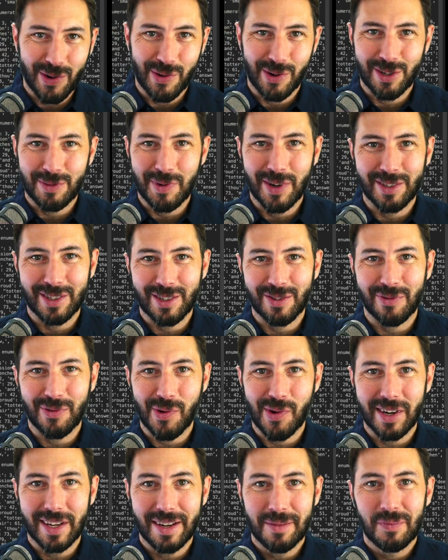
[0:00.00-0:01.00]
corresponds to
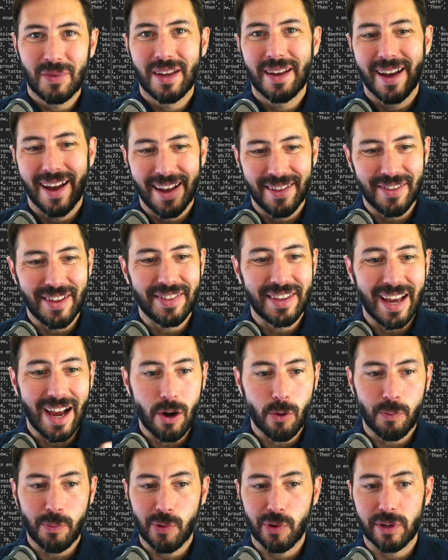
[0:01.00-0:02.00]
40. And then the
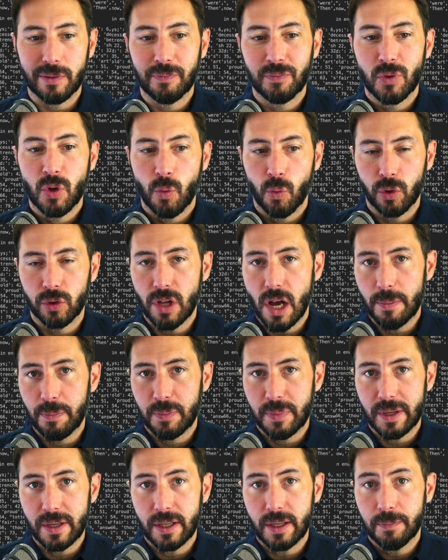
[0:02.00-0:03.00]
output will
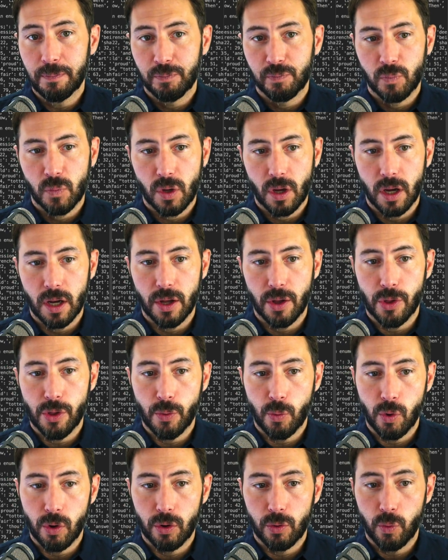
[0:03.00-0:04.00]
not be uh,
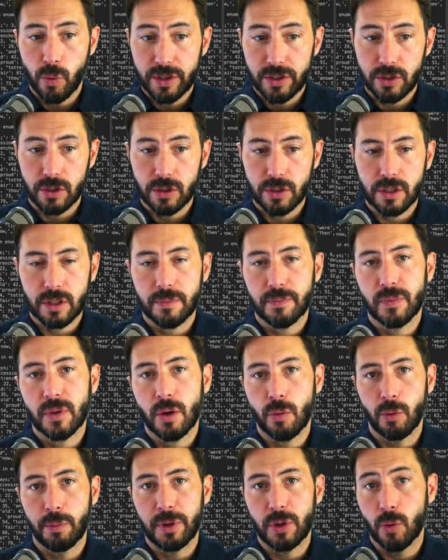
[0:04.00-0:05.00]
the word winters, it
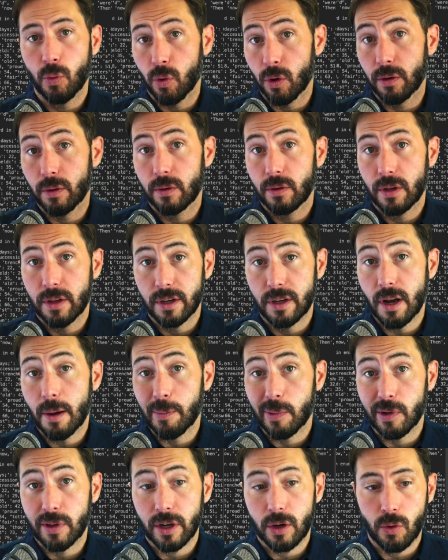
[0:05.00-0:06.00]
will be the word, the
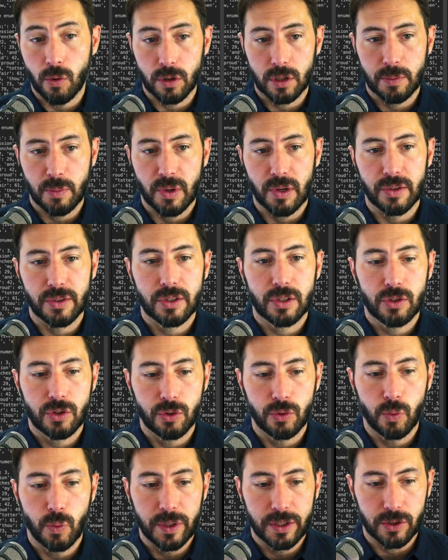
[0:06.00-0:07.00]
number that corresponds
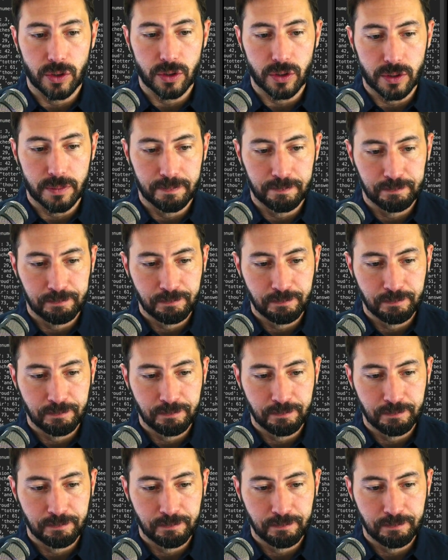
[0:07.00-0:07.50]
to winters.